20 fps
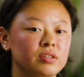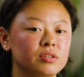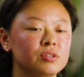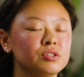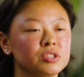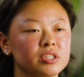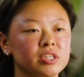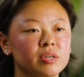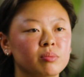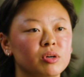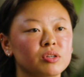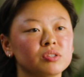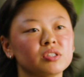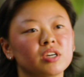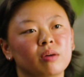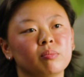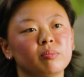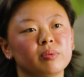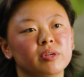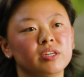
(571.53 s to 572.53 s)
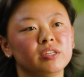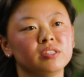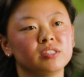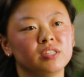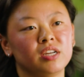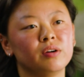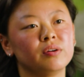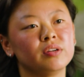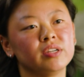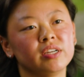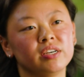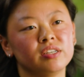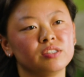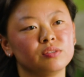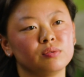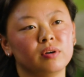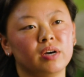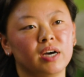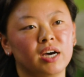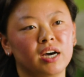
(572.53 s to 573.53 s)
Usually most companies nowadays
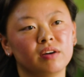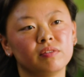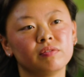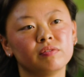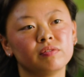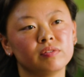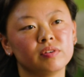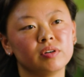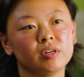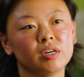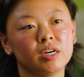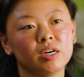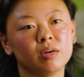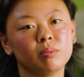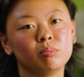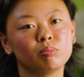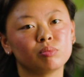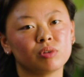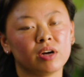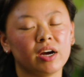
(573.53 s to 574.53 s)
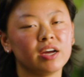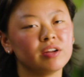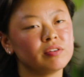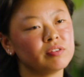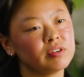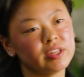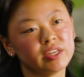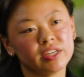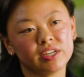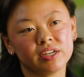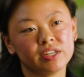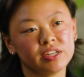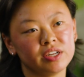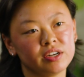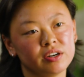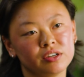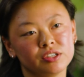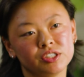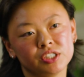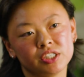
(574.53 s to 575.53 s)
will have a Pride related
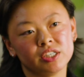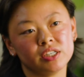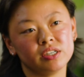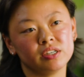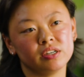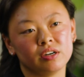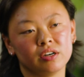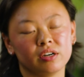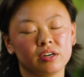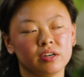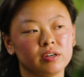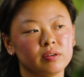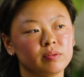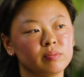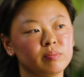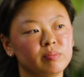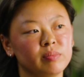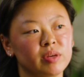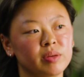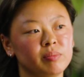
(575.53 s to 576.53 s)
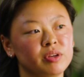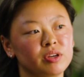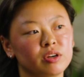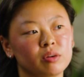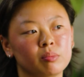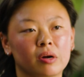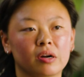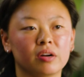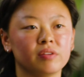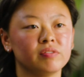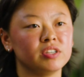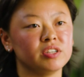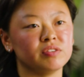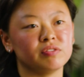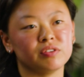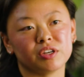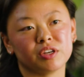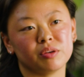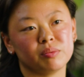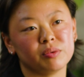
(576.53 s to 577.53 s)
ERG, or maybe you're part of a
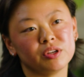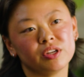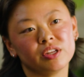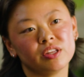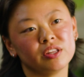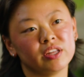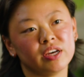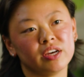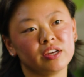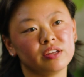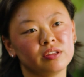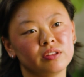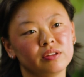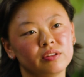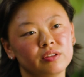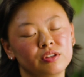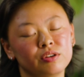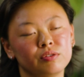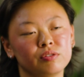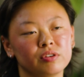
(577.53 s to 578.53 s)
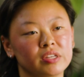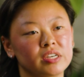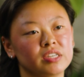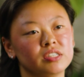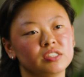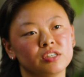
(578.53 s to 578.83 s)
different community that you relate